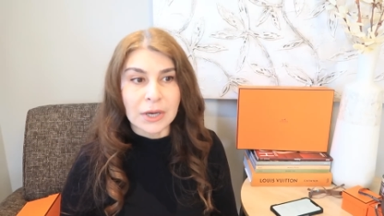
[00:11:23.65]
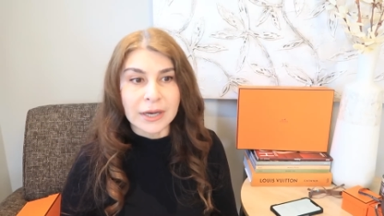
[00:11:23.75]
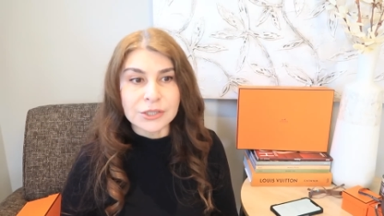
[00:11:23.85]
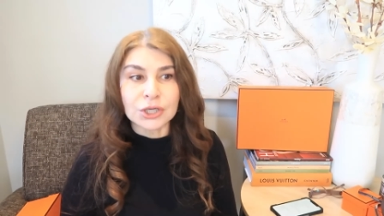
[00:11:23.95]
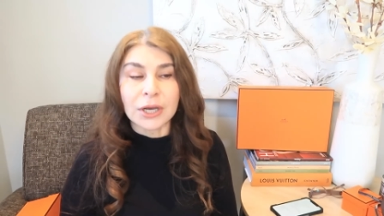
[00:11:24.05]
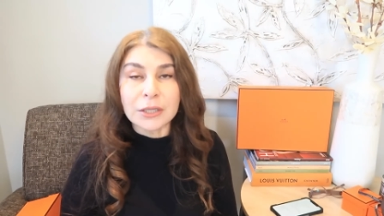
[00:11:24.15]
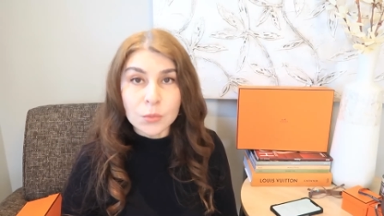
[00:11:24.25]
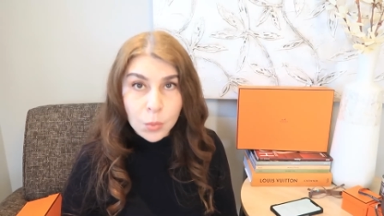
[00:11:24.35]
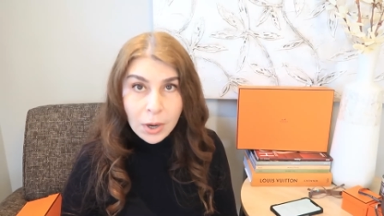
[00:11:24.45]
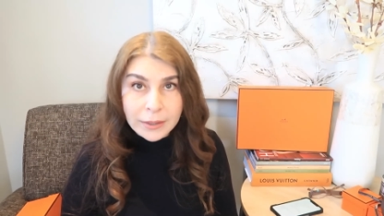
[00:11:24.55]
I
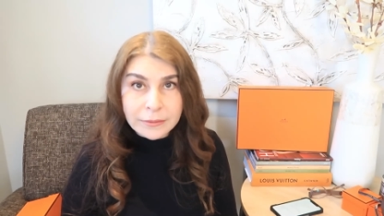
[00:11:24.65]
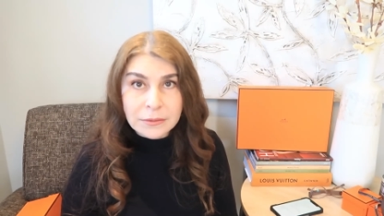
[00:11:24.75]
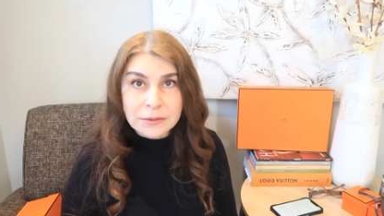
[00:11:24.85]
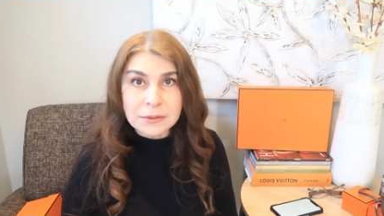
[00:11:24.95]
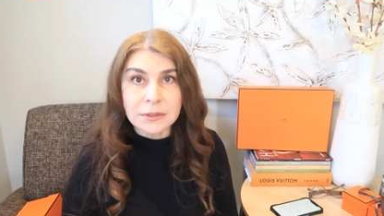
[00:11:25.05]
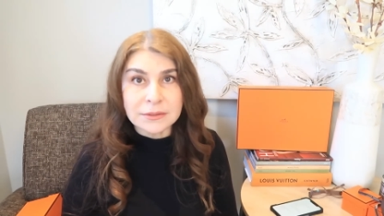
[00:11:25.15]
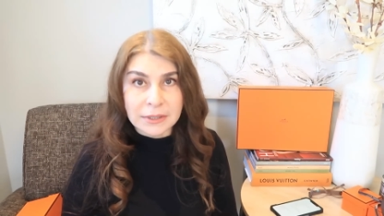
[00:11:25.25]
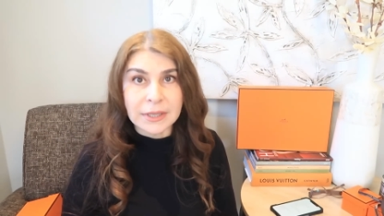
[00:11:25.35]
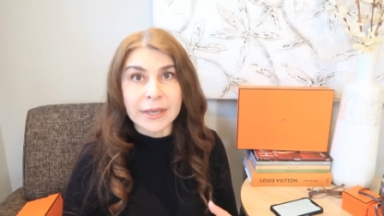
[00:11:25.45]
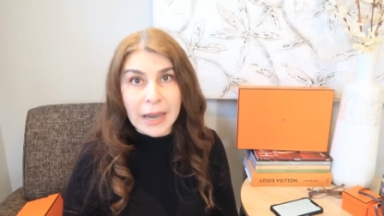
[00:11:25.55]
tried ones
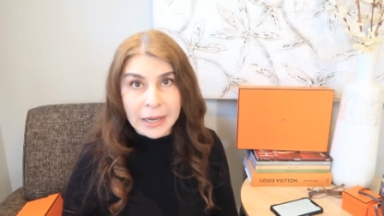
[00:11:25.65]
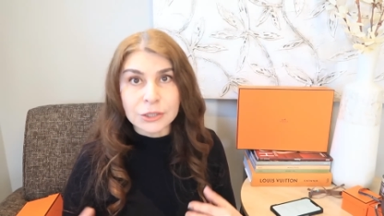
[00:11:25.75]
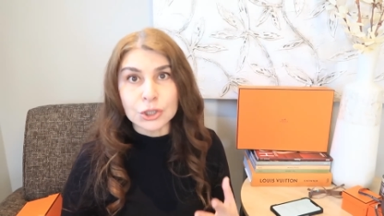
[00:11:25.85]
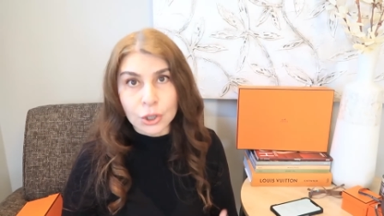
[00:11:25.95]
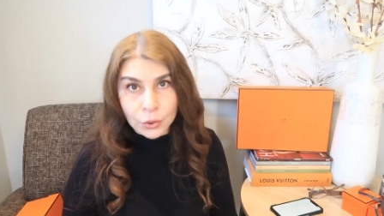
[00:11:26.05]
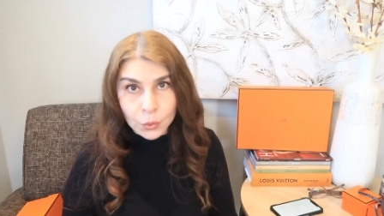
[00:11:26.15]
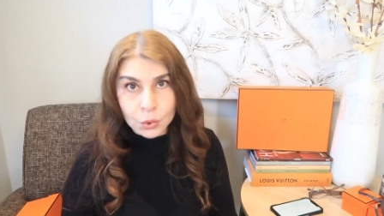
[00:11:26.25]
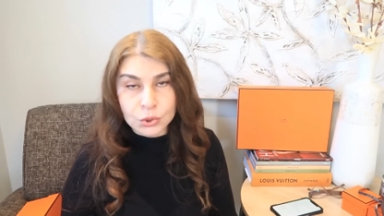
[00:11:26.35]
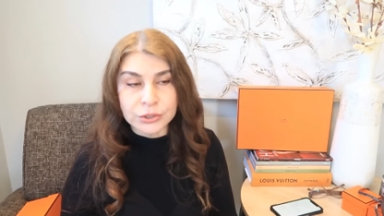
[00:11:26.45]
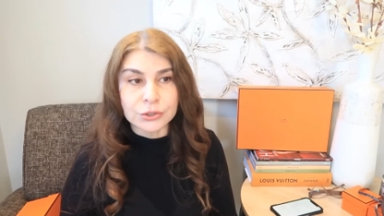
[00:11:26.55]
that I actually
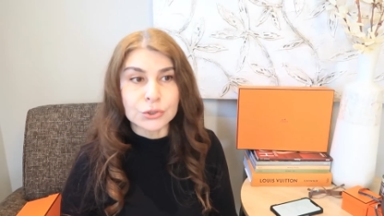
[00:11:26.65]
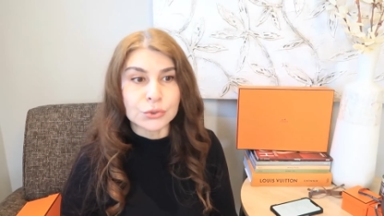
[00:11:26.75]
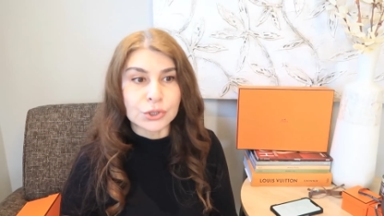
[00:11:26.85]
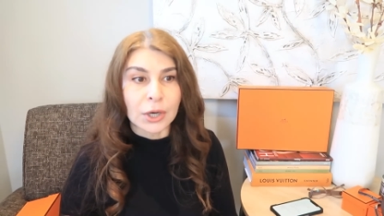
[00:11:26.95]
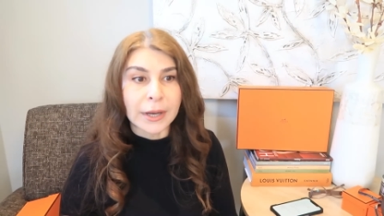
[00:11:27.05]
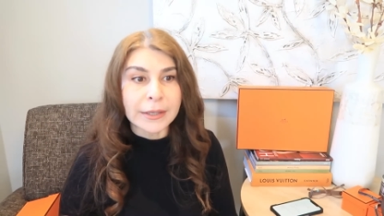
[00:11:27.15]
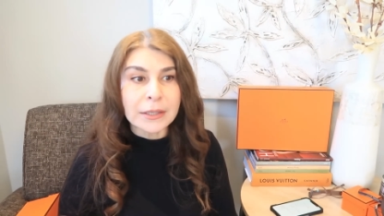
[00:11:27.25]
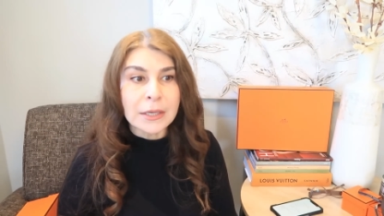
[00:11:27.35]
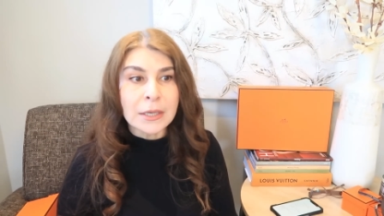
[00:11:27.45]
ordered to try,